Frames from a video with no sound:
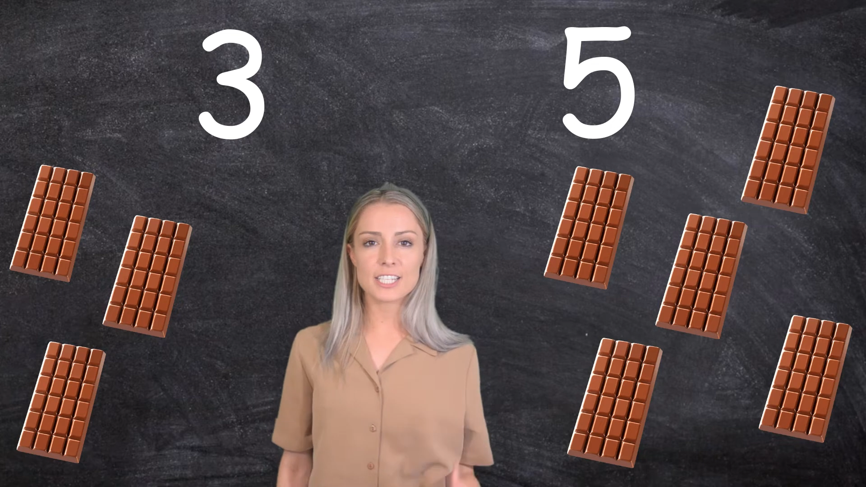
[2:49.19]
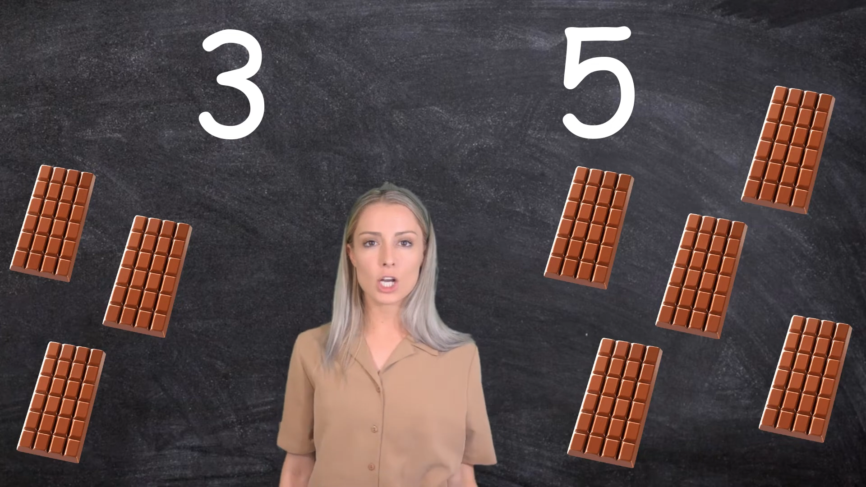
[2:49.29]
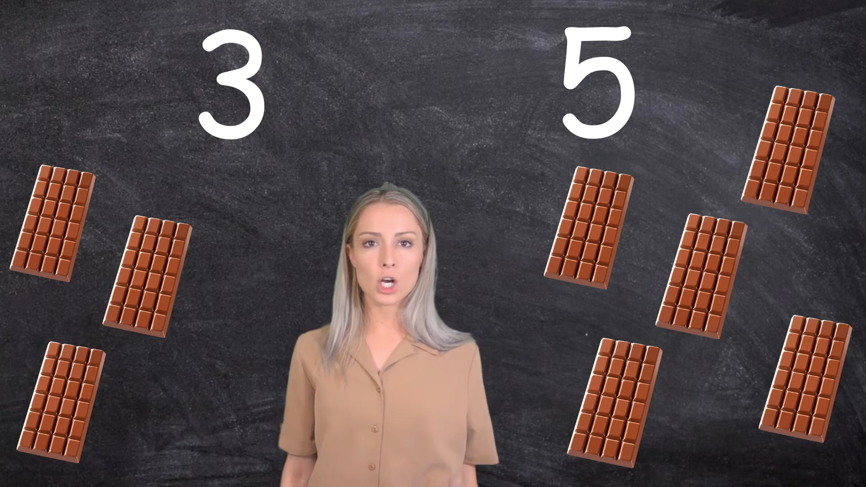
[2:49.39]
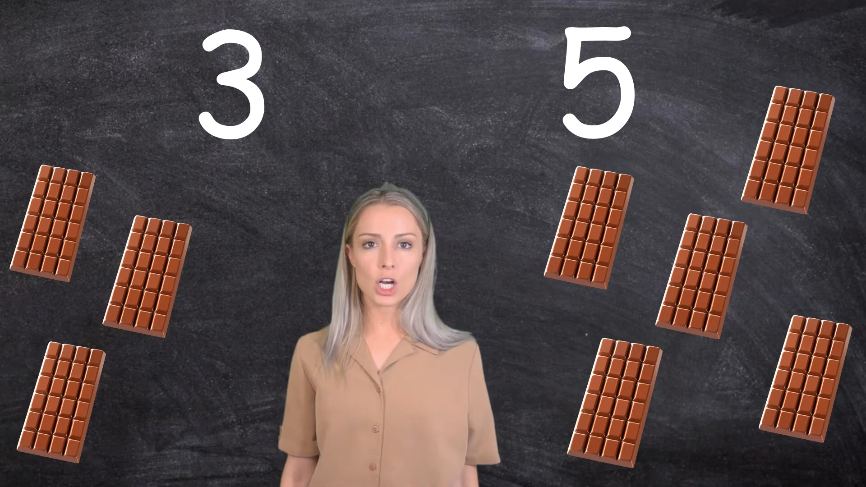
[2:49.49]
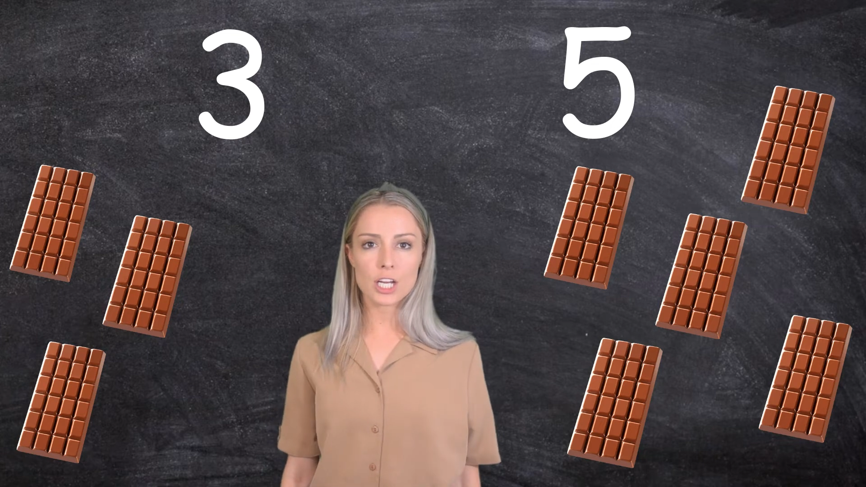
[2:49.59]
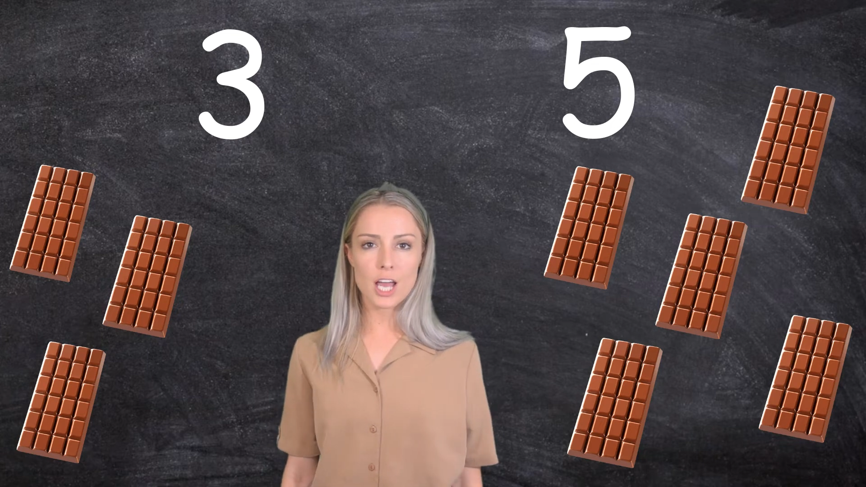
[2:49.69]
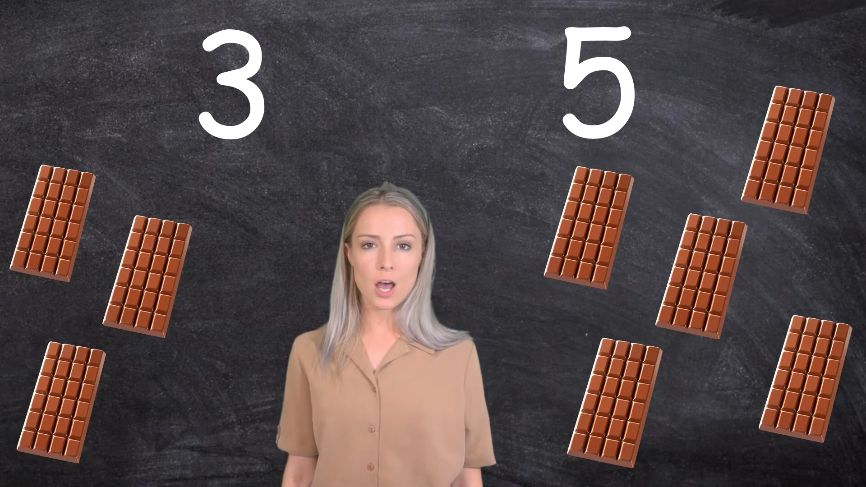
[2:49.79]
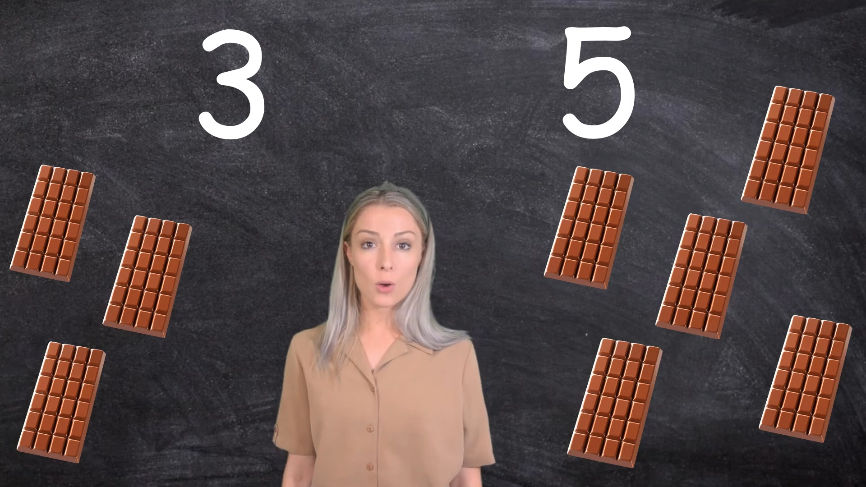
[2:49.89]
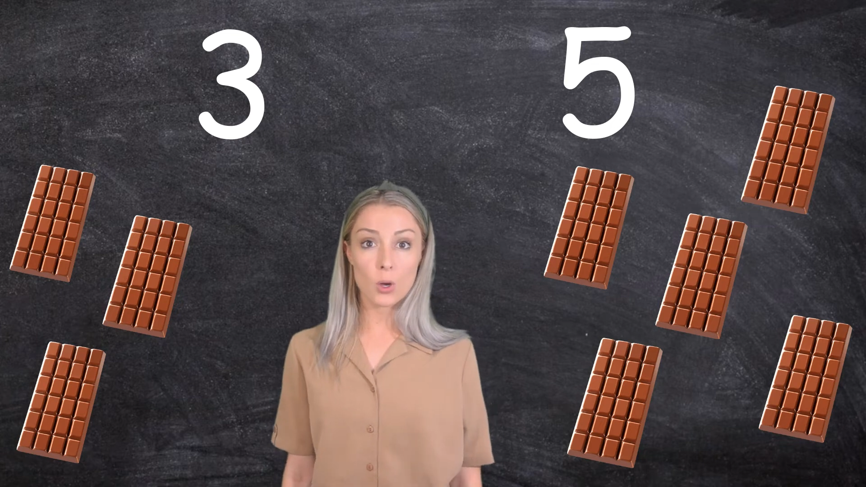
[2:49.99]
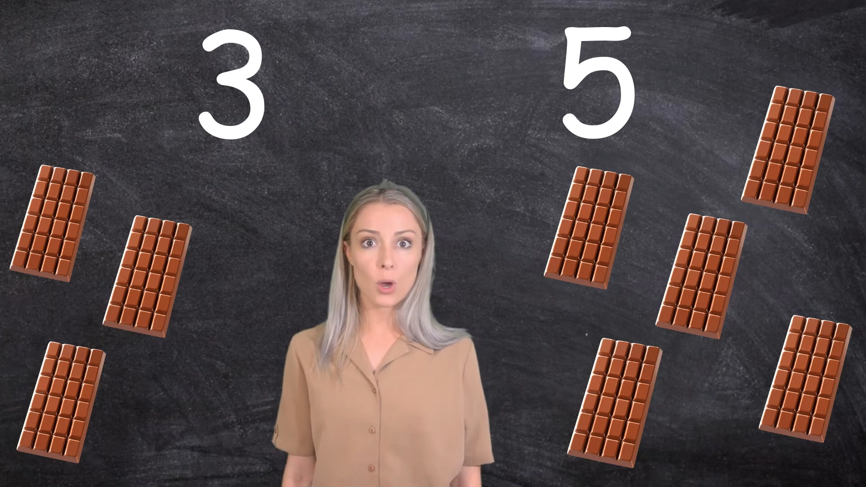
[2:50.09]
the
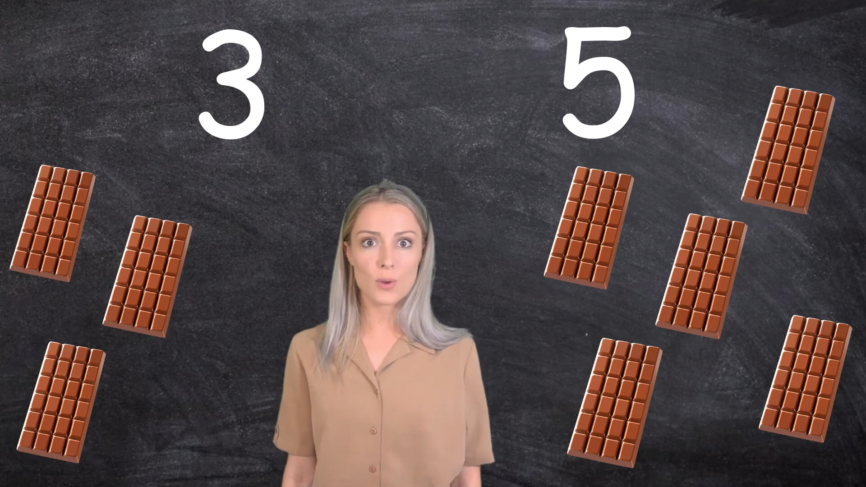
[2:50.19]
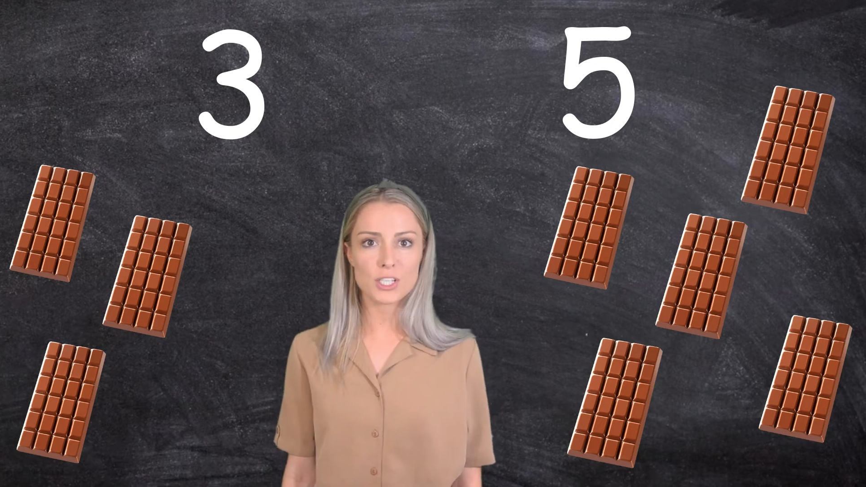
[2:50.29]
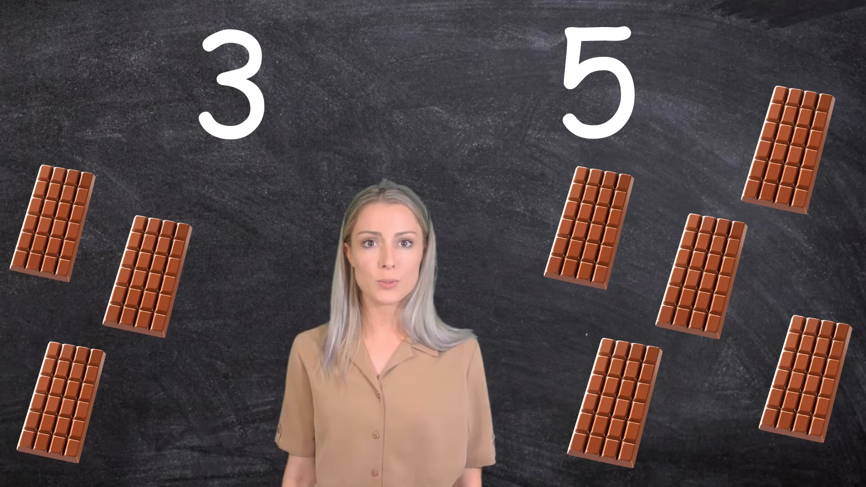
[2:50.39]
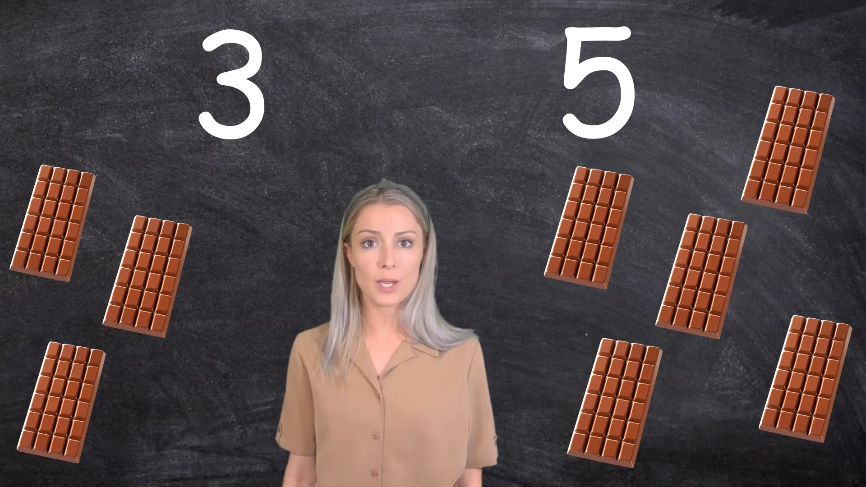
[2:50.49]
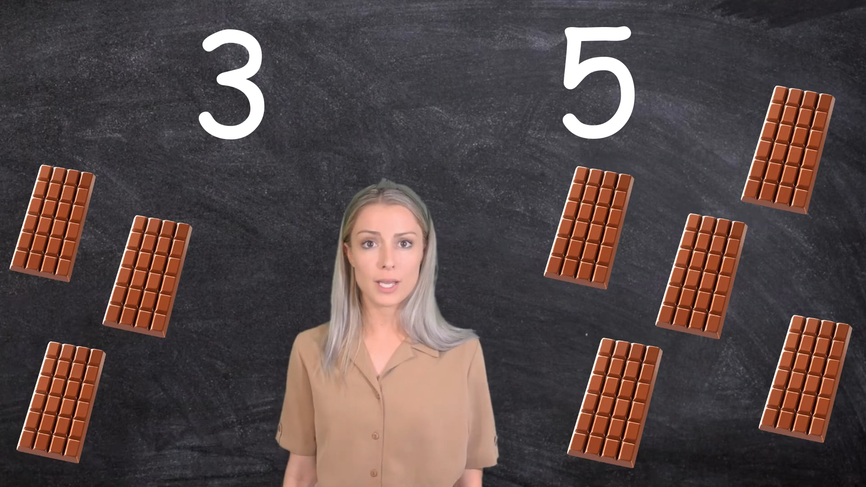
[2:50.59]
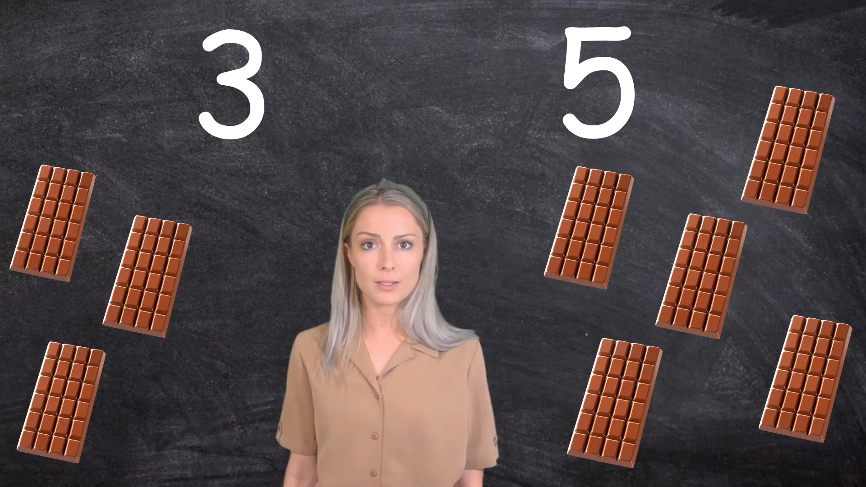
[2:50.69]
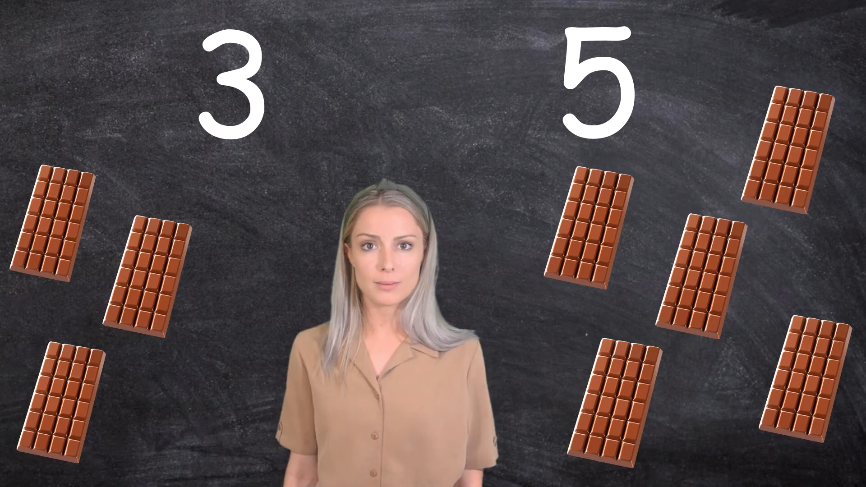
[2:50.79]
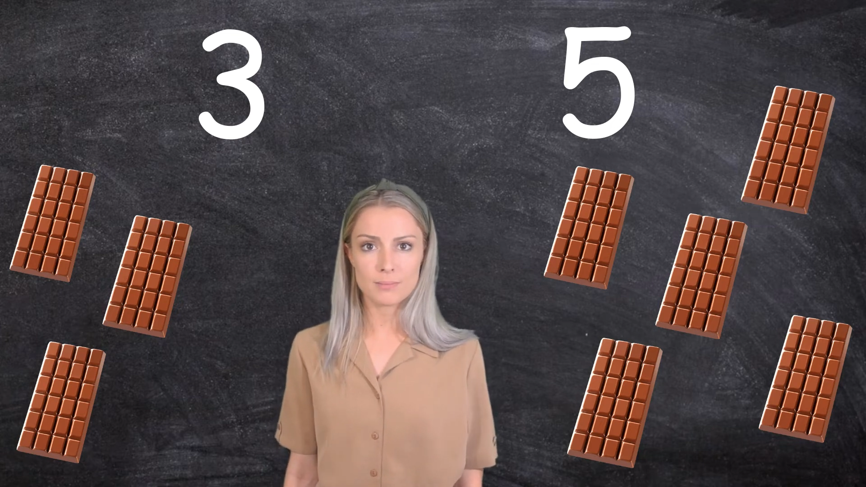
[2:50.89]
crocodile going to eat?